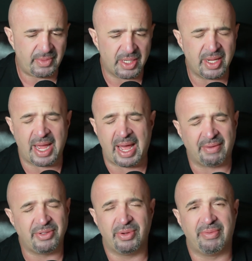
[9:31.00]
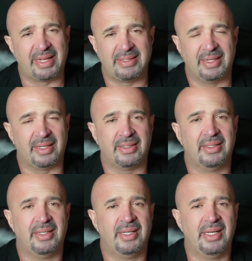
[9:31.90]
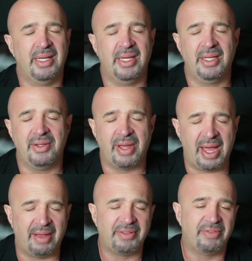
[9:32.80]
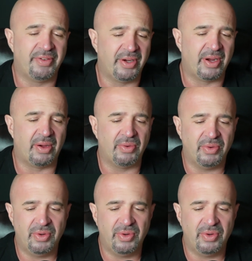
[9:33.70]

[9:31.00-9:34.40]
You have to invest in it. You have to figure out